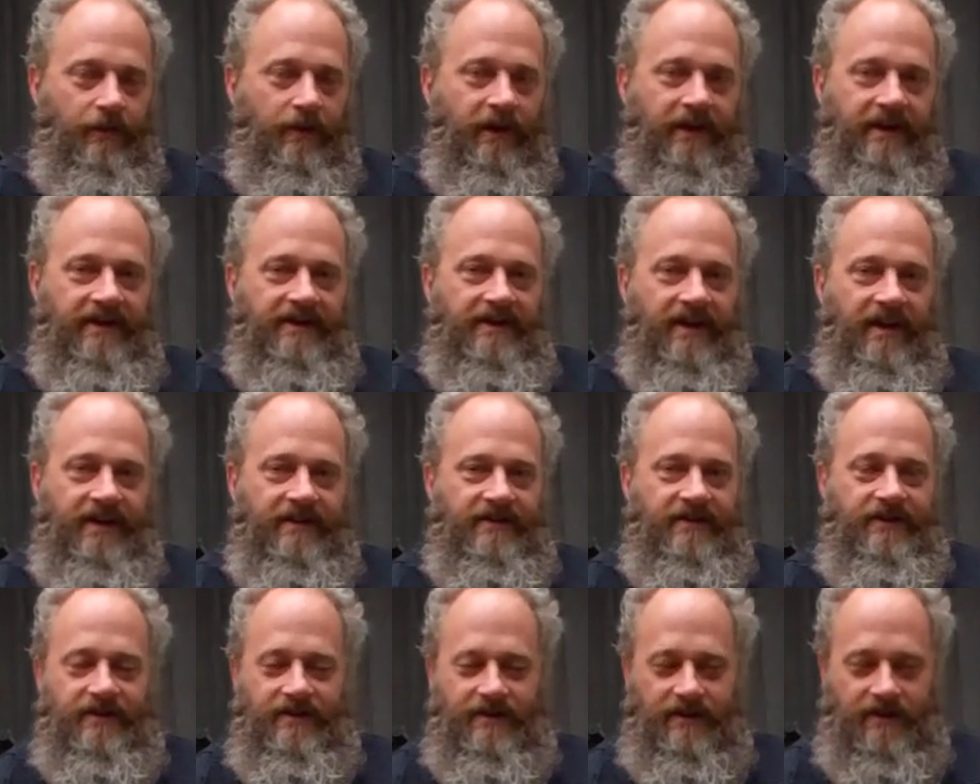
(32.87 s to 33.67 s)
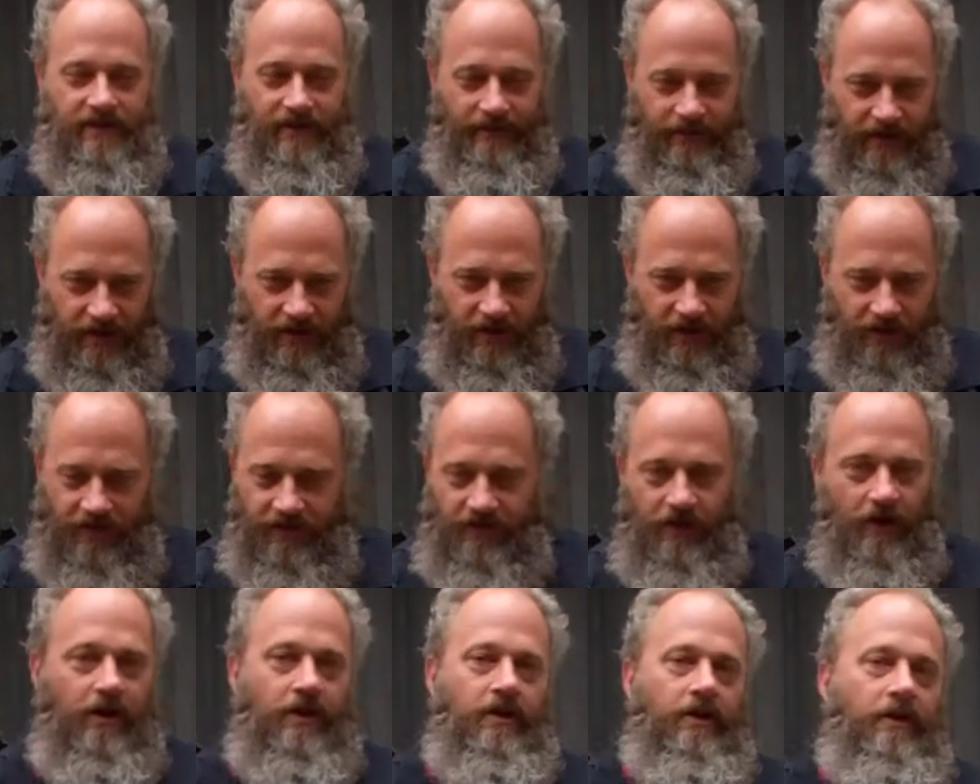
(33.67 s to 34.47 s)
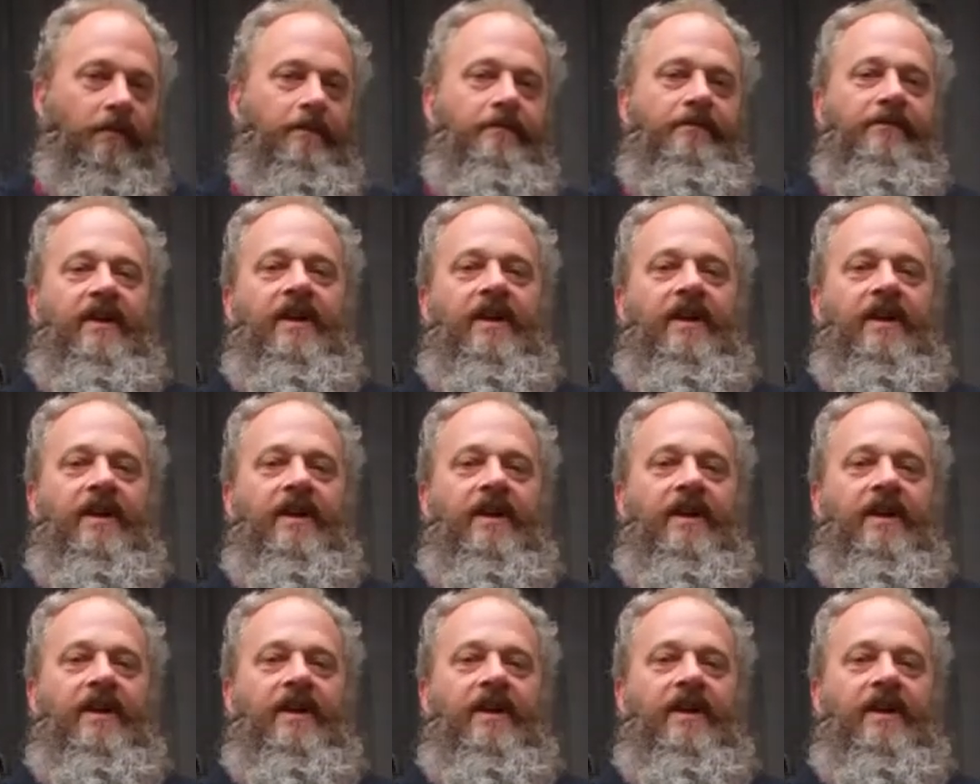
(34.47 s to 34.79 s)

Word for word: what it does is it's a vicious circle,